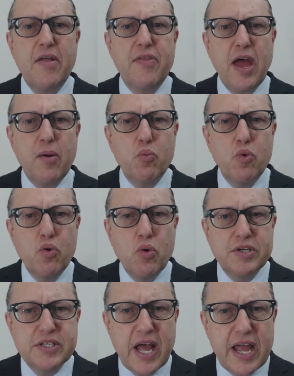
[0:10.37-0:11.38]
that
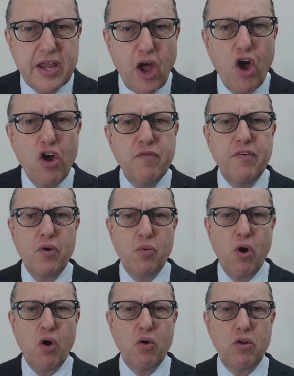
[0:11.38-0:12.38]
will take over the
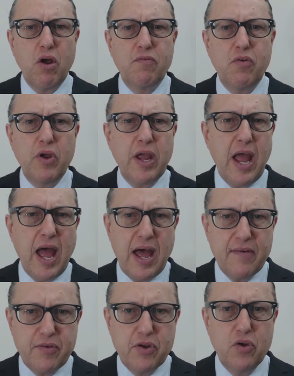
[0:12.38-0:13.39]
role of looking
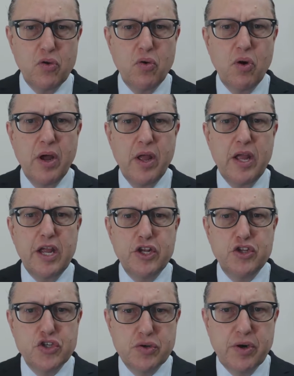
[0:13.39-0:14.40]
after your
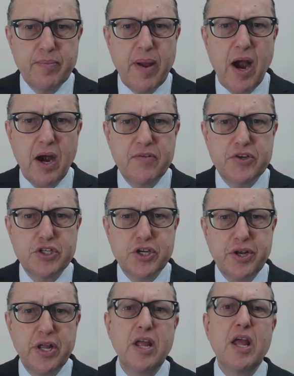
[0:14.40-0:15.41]
enduring power of
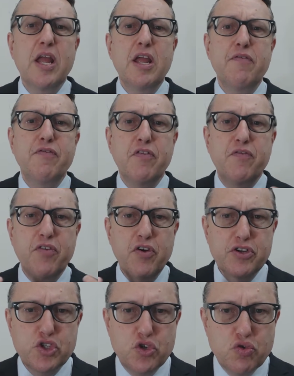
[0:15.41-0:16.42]
attorney if your
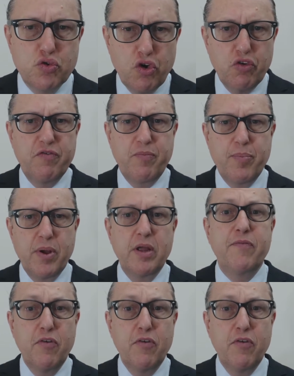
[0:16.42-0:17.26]
first group